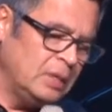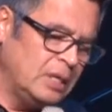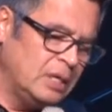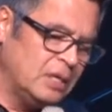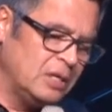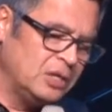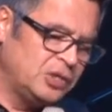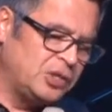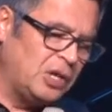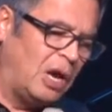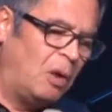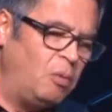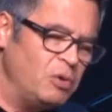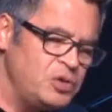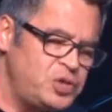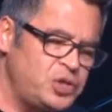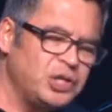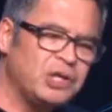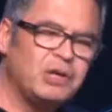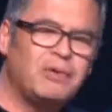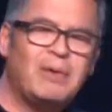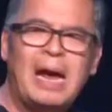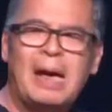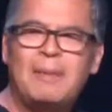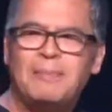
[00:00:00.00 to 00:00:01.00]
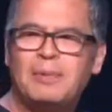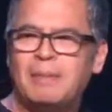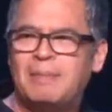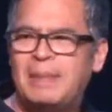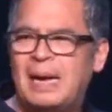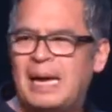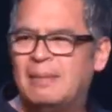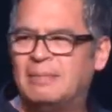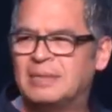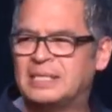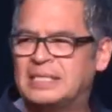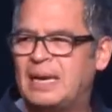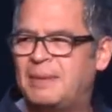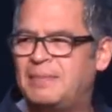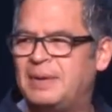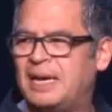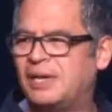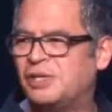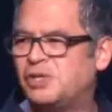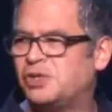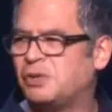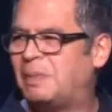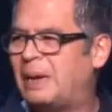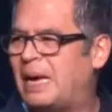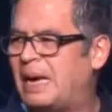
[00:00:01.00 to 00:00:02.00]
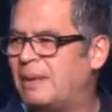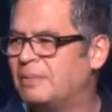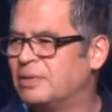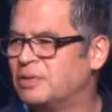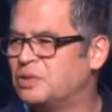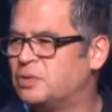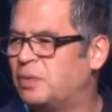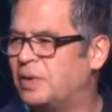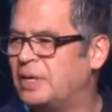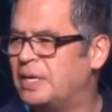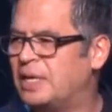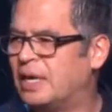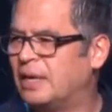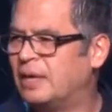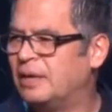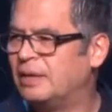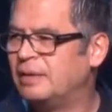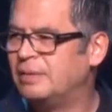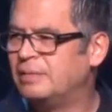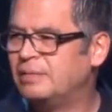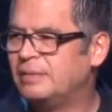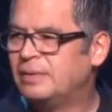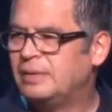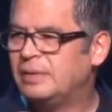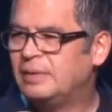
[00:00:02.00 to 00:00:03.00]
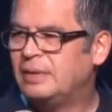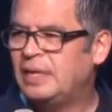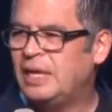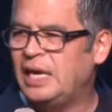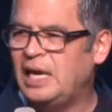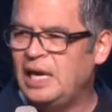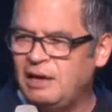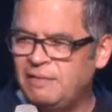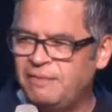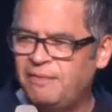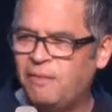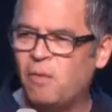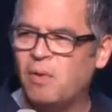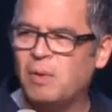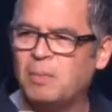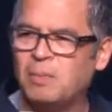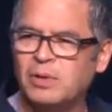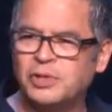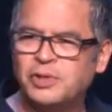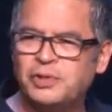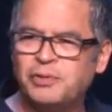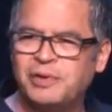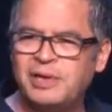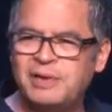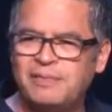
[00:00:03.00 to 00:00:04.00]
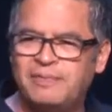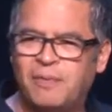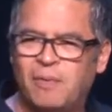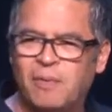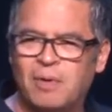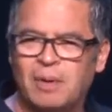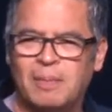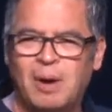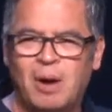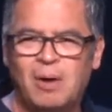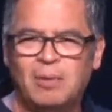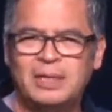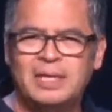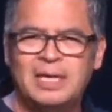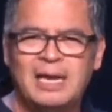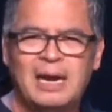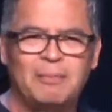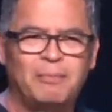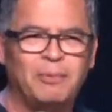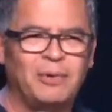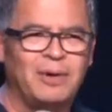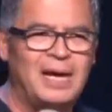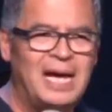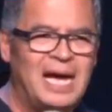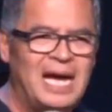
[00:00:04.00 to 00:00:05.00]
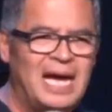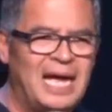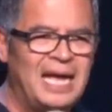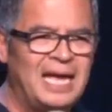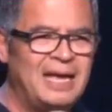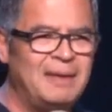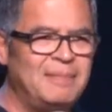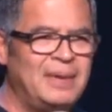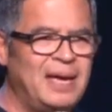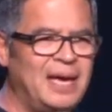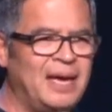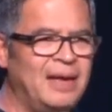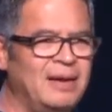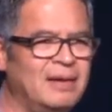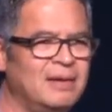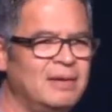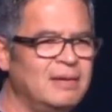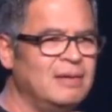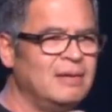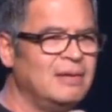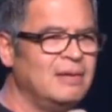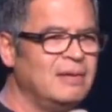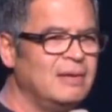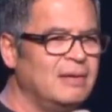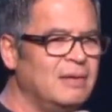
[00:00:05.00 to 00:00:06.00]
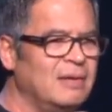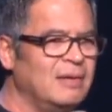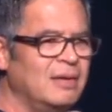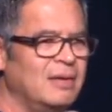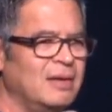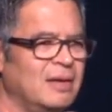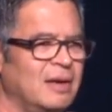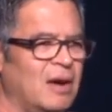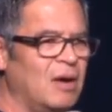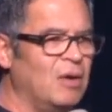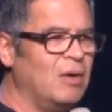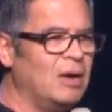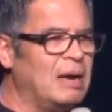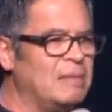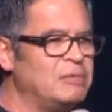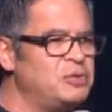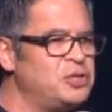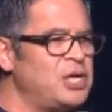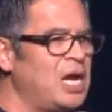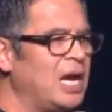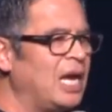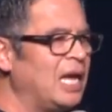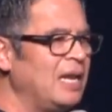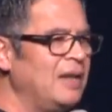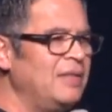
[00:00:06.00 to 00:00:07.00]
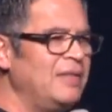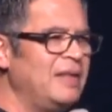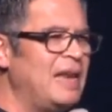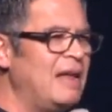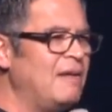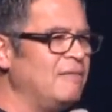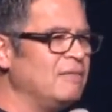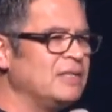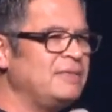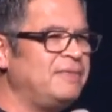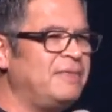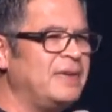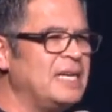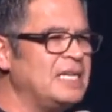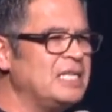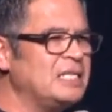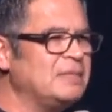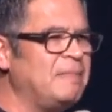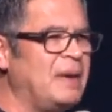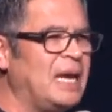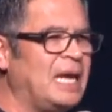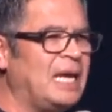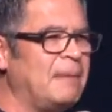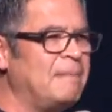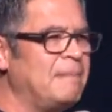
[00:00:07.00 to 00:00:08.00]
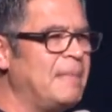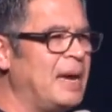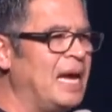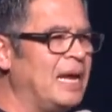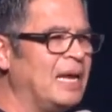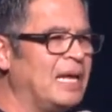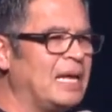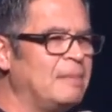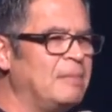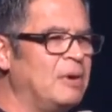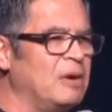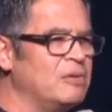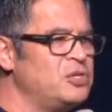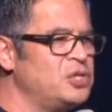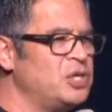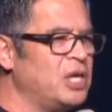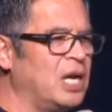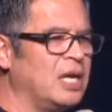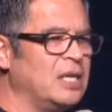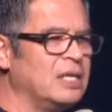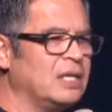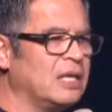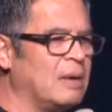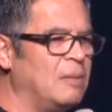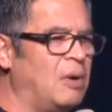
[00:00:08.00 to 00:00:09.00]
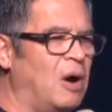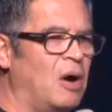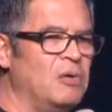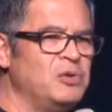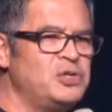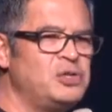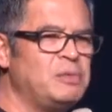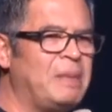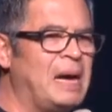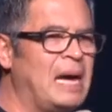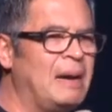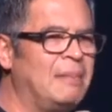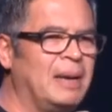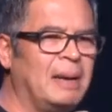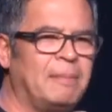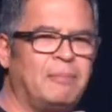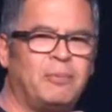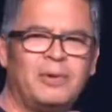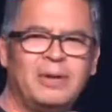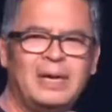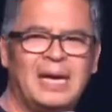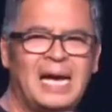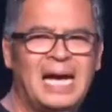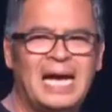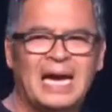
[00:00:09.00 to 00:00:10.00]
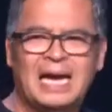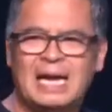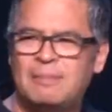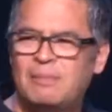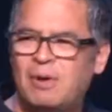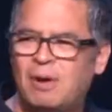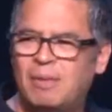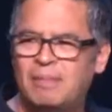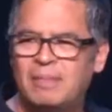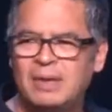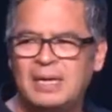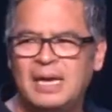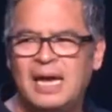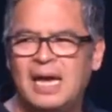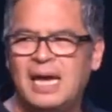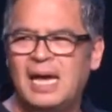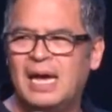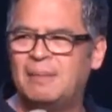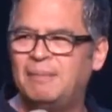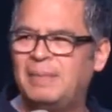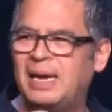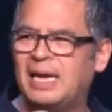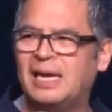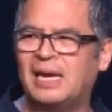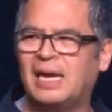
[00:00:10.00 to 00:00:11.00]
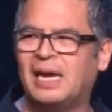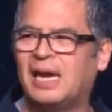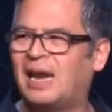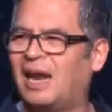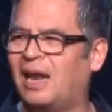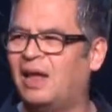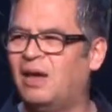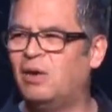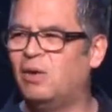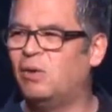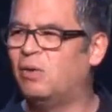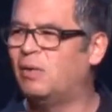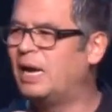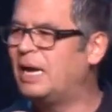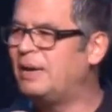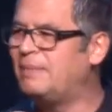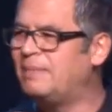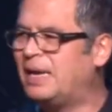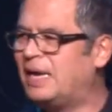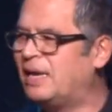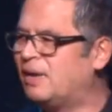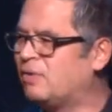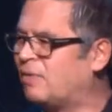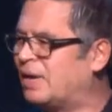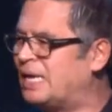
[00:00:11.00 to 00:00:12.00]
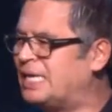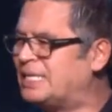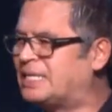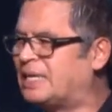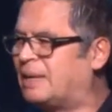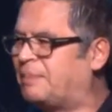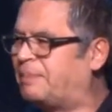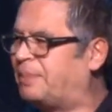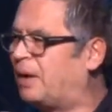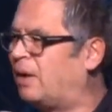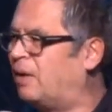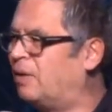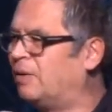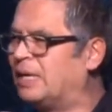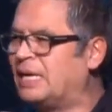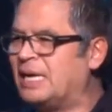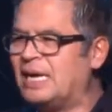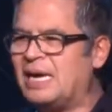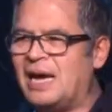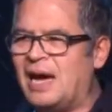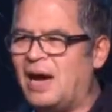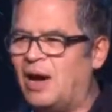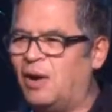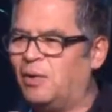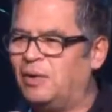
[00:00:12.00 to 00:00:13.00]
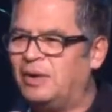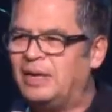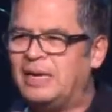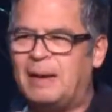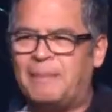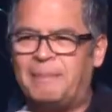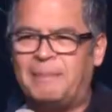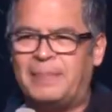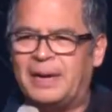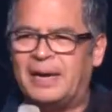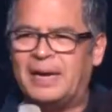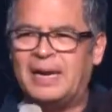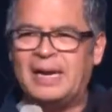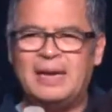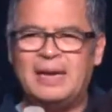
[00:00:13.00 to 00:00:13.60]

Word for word: So I want you to grab your Bibles. How many got your Bibles with you? E form or tree form? Hold it up real high. Amen. Hold up, shake it in the devil's face, make him mad. Come on, shake it. Come on, hold your Bible up real high. Come on, yeah, make it glow. Amen. Raise it up there. Hold, hold it up there.